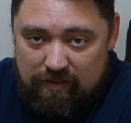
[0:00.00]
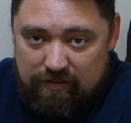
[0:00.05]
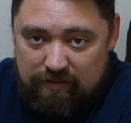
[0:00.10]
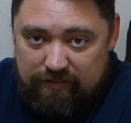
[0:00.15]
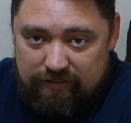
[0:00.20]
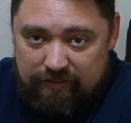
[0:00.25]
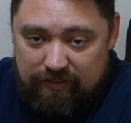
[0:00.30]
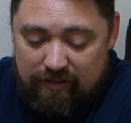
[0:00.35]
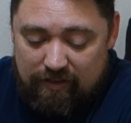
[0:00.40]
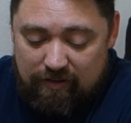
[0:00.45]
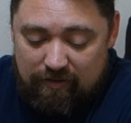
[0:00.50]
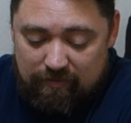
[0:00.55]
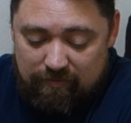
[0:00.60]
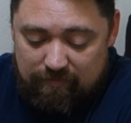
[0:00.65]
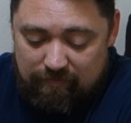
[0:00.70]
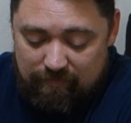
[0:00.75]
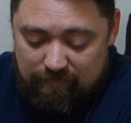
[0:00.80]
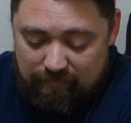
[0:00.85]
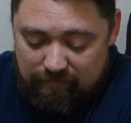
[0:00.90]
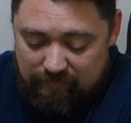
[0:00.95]
So
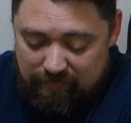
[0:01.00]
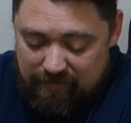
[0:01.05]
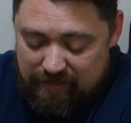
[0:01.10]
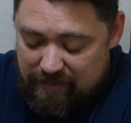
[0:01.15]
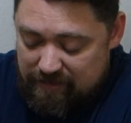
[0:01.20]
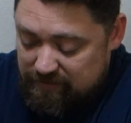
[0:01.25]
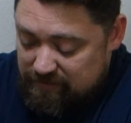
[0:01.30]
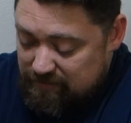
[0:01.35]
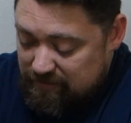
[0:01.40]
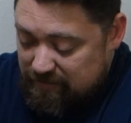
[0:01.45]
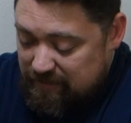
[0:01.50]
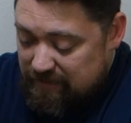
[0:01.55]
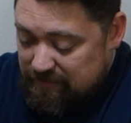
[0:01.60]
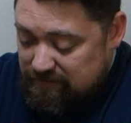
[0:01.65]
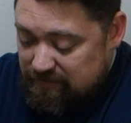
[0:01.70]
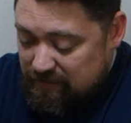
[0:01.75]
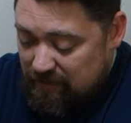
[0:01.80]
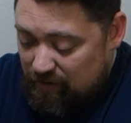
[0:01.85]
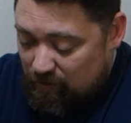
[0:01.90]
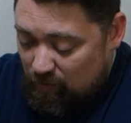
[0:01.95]

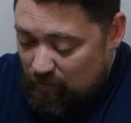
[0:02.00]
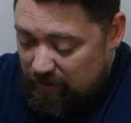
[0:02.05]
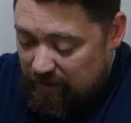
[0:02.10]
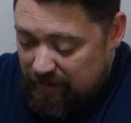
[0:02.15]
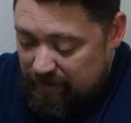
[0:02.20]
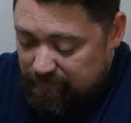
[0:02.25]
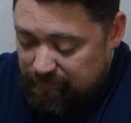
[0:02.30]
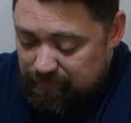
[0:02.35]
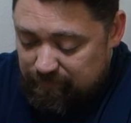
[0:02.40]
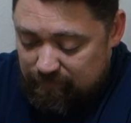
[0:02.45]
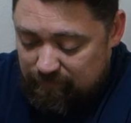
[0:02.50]
that's not okay.